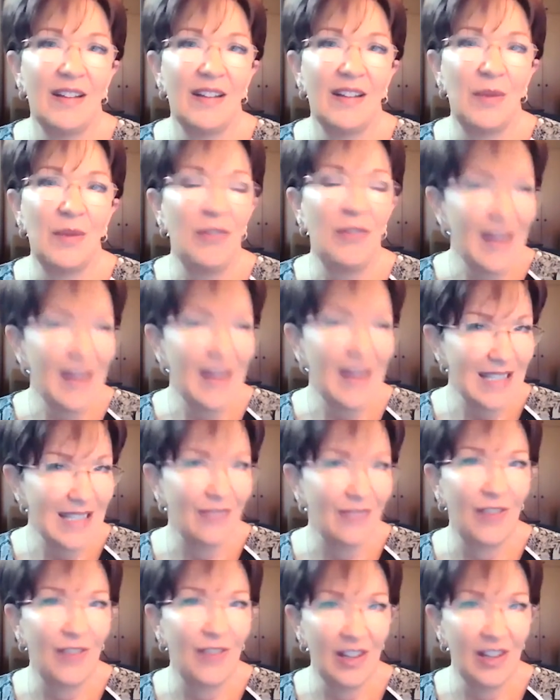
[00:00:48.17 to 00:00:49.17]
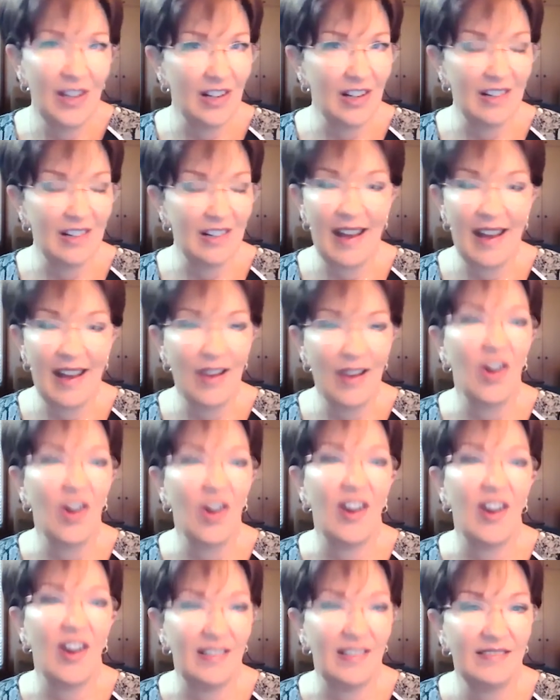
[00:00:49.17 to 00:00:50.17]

we face fear head on.